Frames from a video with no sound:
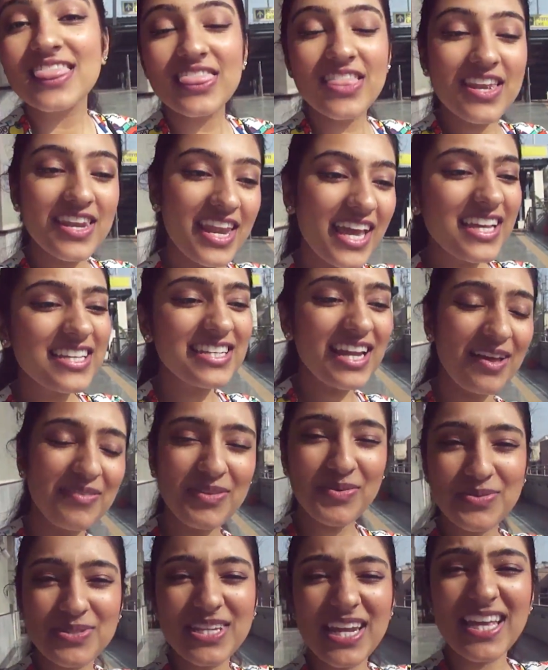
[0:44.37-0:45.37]
Then next time
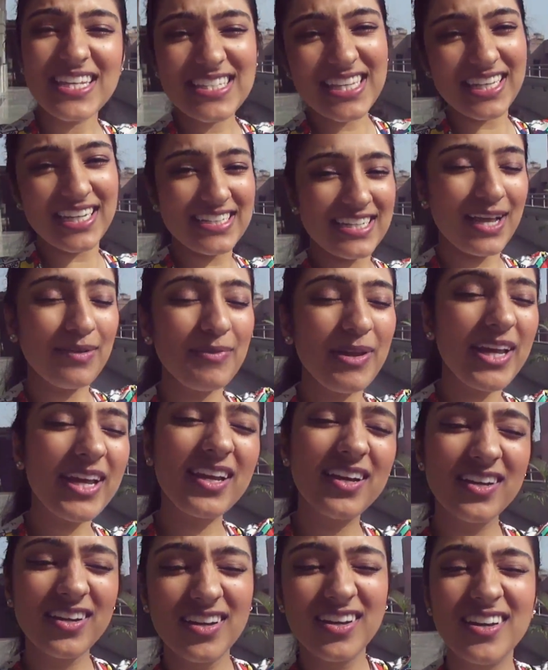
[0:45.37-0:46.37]
there was an escalator. I'm
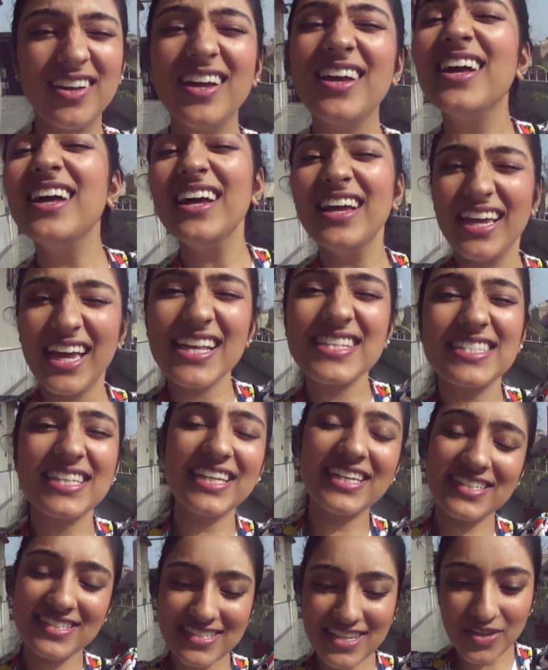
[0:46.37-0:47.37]
like,
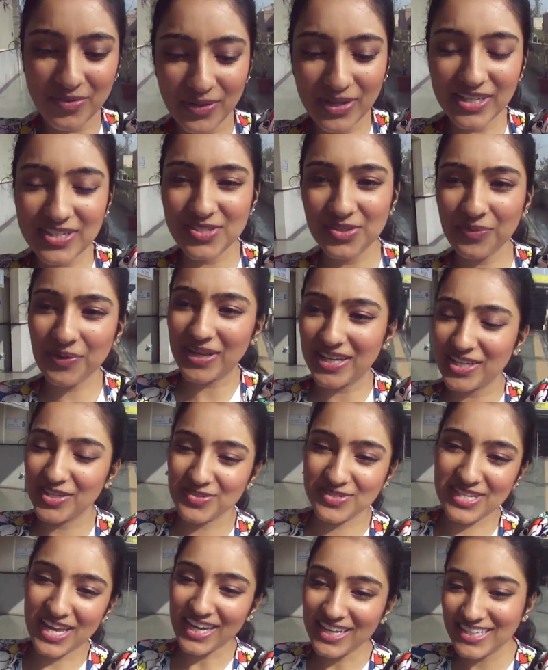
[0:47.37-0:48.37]
escalators are quick, so we can
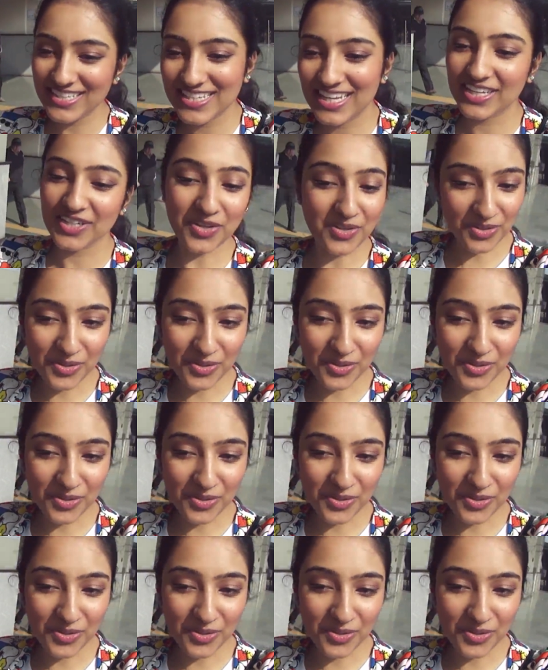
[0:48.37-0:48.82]
use that. He's like, no,